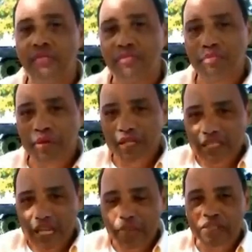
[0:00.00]
But
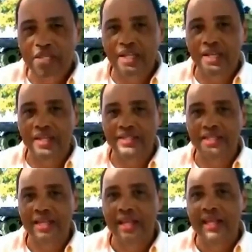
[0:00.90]
let me say this.
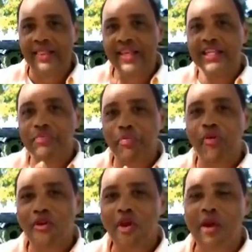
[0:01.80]
These
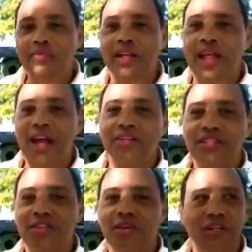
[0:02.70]
programs are not
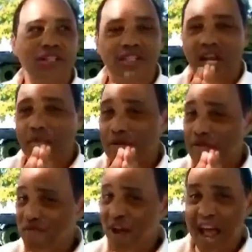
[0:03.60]
just going to just come and
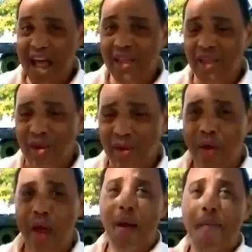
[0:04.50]
find you,
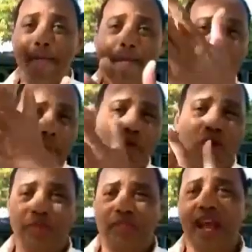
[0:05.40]
bop you
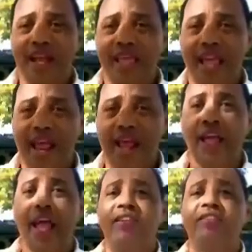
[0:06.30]
upside the head,
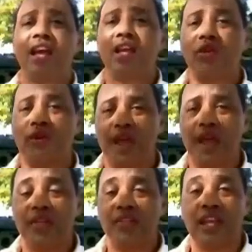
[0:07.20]
and take you
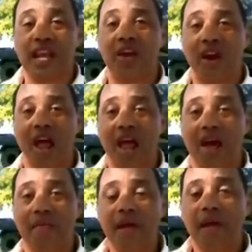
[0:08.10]
in and say, here I
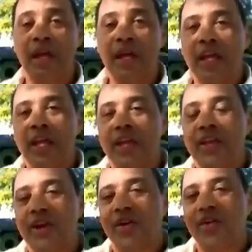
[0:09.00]
am. You
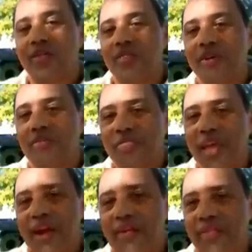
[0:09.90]
know, they're
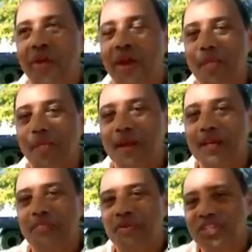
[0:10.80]
there, they're in place,
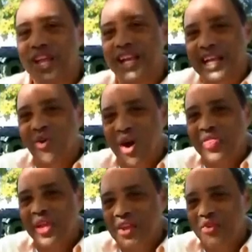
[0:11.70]
but you got to go out
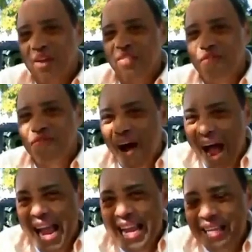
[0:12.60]
there and you have to
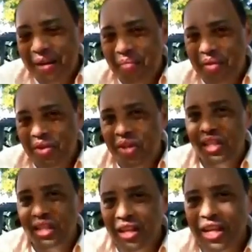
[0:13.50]
find them. You have to
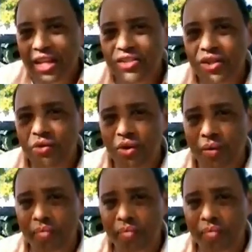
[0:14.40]
look into them.